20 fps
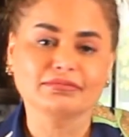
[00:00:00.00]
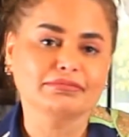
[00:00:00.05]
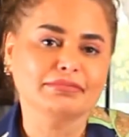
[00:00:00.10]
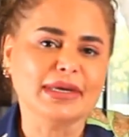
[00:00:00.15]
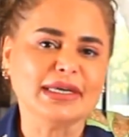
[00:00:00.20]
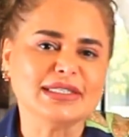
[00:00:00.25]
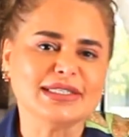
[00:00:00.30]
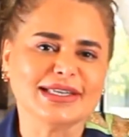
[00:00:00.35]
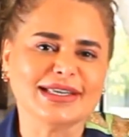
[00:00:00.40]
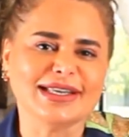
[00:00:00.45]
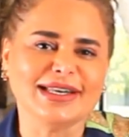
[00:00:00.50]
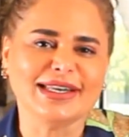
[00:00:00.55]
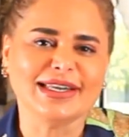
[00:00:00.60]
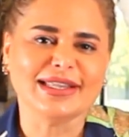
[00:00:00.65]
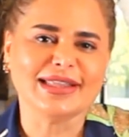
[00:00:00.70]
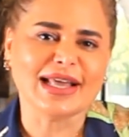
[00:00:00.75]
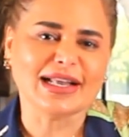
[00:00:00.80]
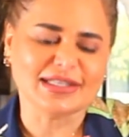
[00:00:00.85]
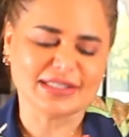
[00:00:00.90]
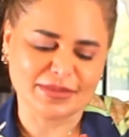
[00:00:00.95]

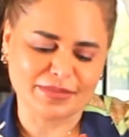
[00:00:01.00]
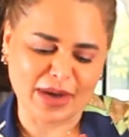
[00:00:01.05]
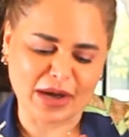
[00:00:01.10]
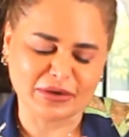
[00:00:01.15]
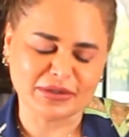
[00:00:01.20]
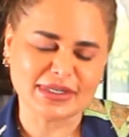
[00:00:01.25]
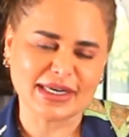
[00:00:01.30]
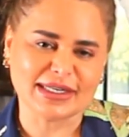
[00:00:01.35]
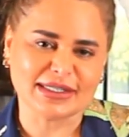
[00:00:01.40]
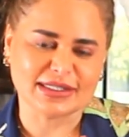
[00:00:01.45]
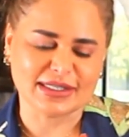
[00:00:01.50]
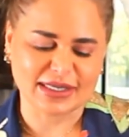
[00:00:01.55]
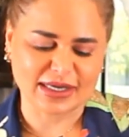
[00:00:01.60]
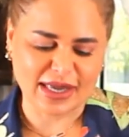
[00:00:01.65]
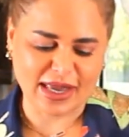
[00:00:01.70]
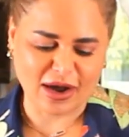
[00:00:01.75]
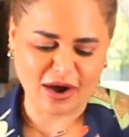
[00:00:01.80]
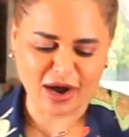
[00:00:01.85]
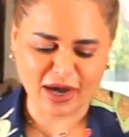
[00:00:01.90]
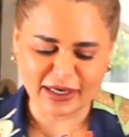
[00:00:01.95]
basically that's about it.
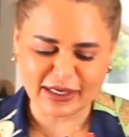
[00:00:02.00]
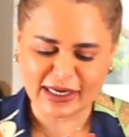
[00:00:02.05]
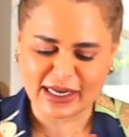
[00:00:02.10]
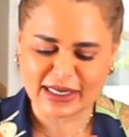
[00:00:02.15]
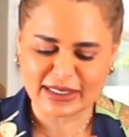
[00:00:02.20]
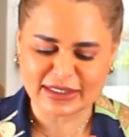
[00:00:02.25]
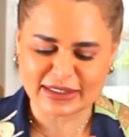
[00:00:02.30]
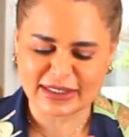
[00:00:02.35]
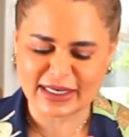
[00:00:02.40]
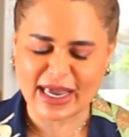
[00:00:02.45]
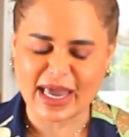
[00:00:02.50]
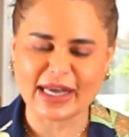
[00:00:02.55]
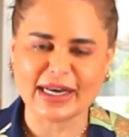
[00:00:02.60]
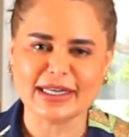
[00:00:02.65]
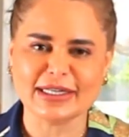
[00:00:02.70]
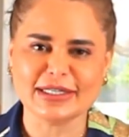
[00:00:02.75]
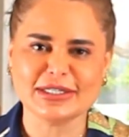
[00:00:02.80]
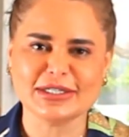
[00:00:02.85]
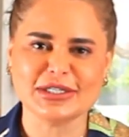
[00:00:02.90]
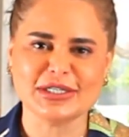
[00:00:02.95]
Onions,
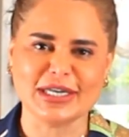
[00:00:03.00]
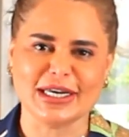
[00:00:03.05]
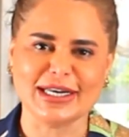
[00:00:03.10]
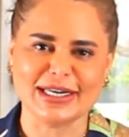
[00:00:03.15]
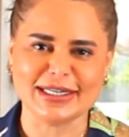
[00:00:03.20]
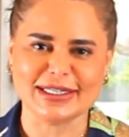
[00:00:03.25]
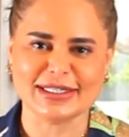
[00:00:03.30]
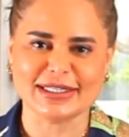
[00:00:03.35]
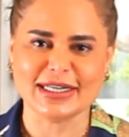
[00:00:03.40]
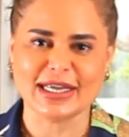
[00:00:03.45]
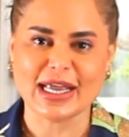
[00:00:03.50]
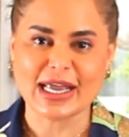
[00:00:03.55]
carrots, chilies,